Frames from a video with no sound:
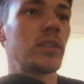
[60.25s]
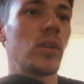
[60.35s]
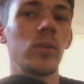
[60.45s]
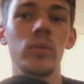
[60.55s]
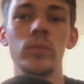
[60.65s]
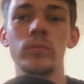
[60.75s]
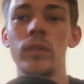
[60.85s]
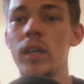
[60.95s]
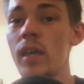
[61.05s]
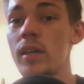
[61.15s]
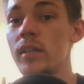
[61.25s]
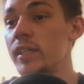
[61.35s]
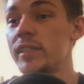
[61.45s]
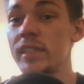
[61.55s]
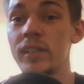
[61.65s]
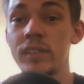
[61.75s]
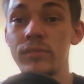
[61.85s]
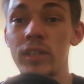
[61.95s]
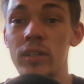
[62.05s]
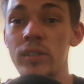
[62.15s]
So yeah, let's see how
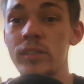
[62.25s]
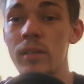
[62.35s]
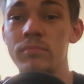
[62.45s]
this video goes.